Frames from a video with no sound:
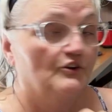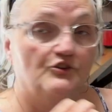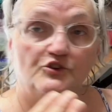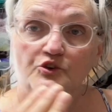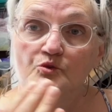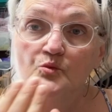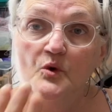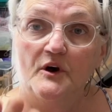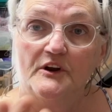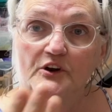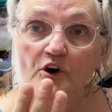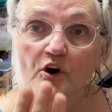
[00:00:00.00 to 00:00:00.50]

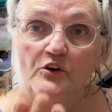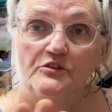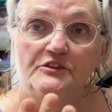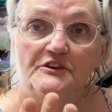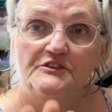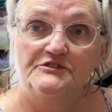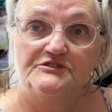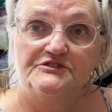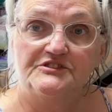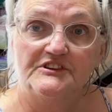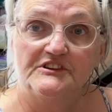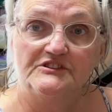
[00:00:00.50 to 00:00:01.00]
You want all
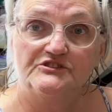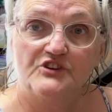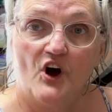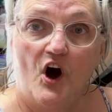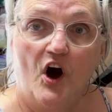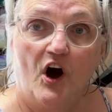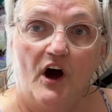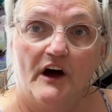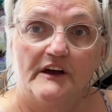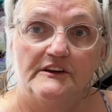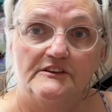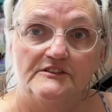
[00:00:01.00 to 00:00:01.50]
those things
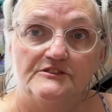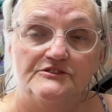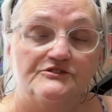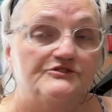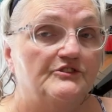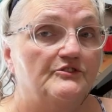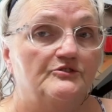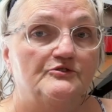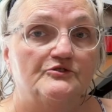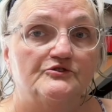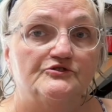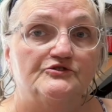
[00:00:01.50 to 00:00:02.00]
hot
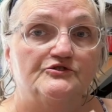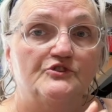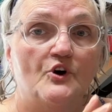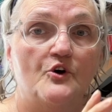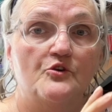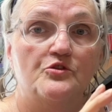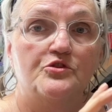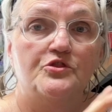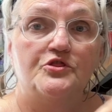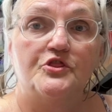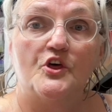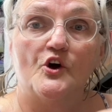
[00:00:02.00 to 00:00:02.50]
so there's
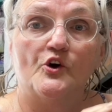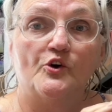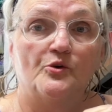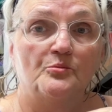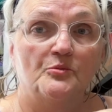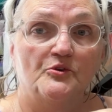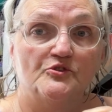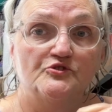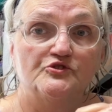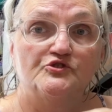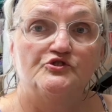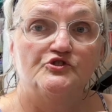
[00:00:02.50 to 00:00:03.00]
no
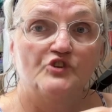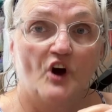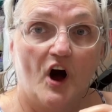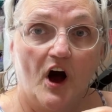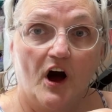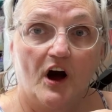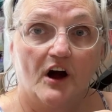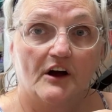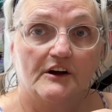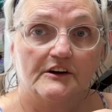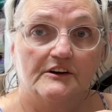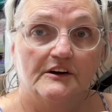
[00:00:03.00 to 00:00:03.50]
thermal
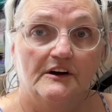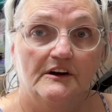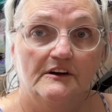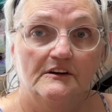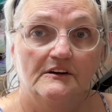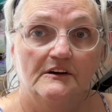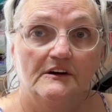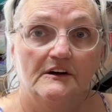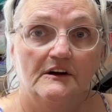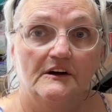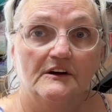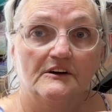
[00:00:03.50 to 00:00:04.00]
shock
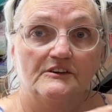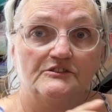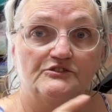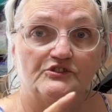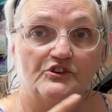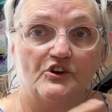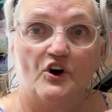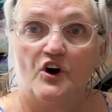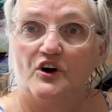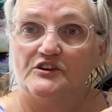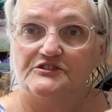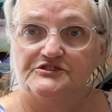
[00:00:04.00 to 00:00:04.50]

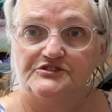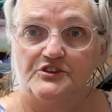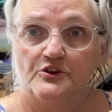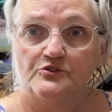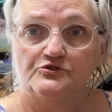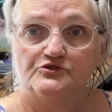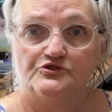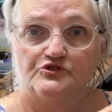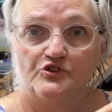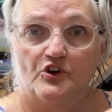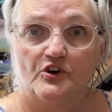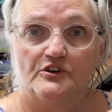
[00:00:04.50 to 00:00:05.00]
to cause
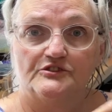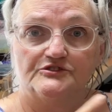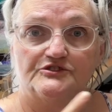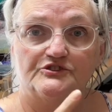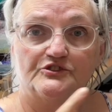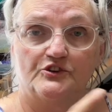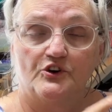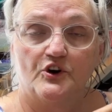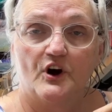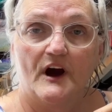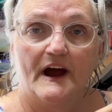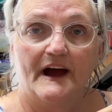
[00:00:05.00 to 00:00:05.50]
those jars
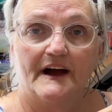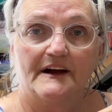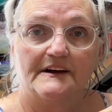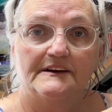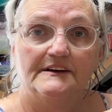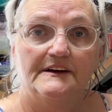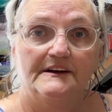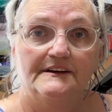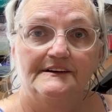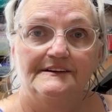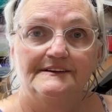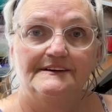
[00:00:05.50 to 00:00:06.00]
to
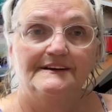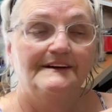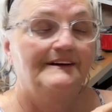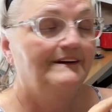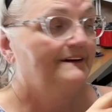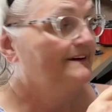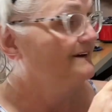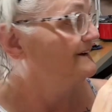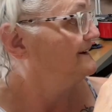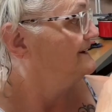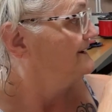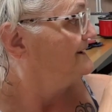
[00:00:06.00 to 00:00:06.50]
crack.
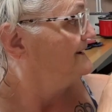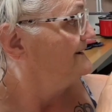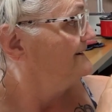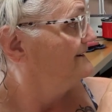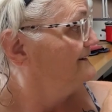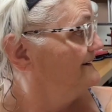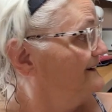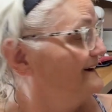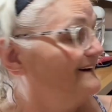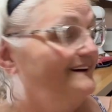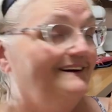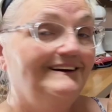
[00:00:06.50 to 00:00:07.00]

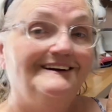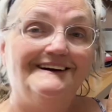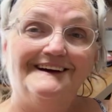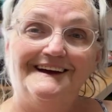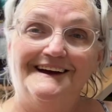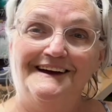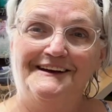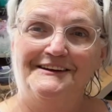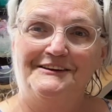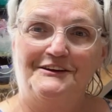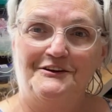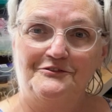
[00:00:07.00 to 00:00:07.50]

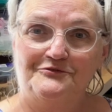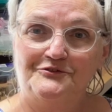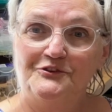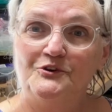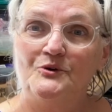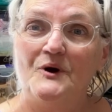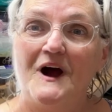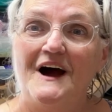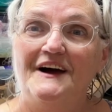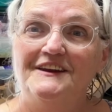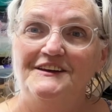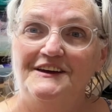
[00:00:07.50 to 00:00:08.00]
And if
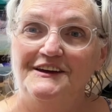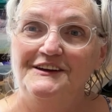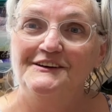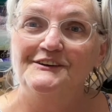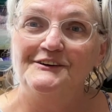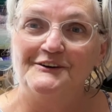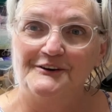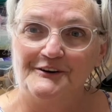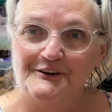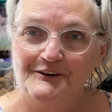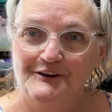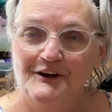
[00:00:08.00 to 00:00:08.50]
you're out
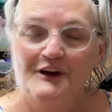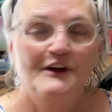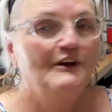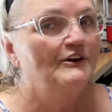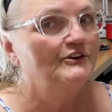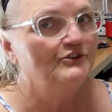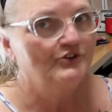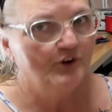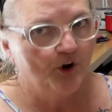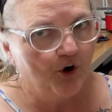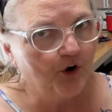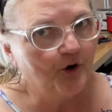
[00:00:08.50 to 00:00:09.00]
here,
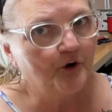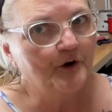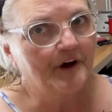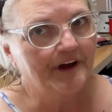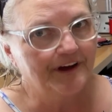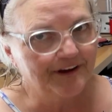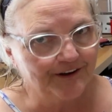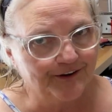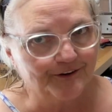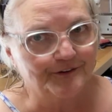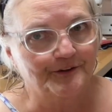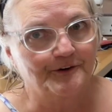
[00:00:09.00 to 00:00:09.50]
you'll
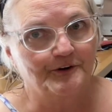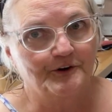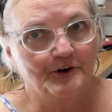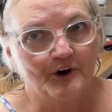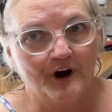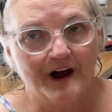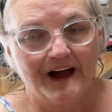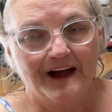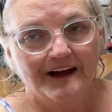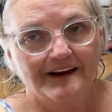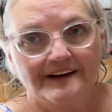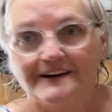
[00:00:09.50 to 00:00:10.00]
hear the
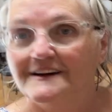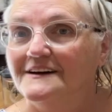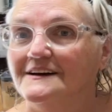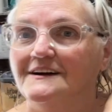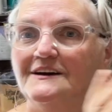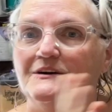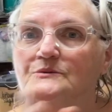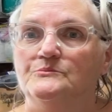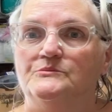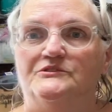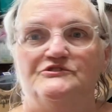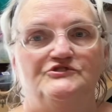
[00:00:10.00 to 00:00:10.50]
crack.
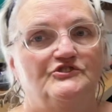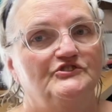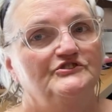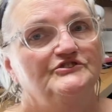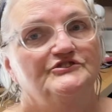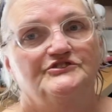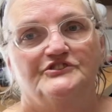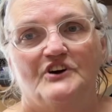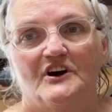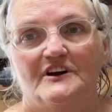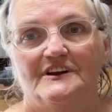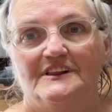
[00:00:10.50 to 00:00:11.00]
But you
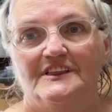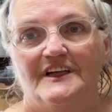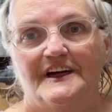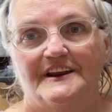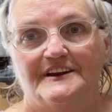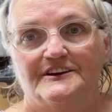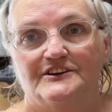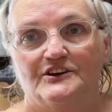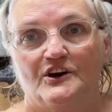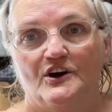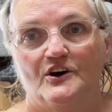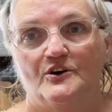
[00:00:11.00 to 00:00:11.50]
just got to let
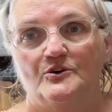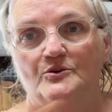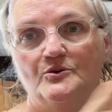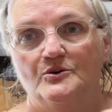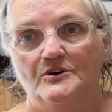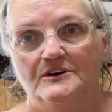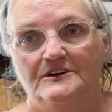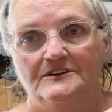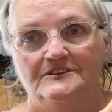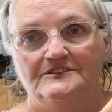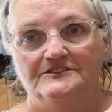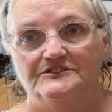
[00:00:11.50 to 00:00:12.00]
it go
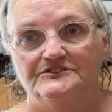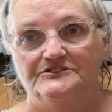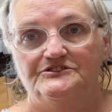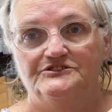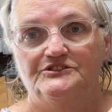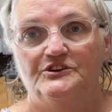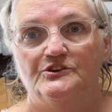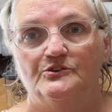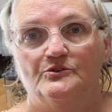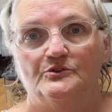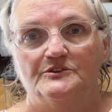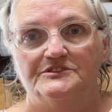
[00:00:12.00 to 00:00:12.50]

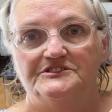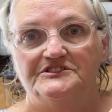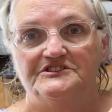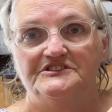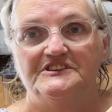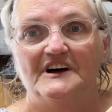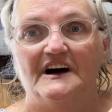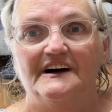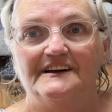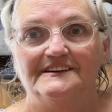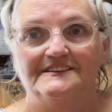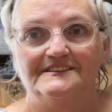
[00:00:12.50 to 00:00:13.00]
till it's
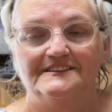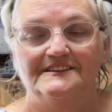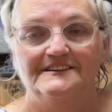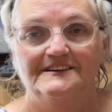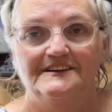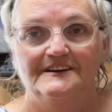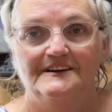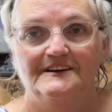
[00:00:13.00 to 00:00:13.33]
done,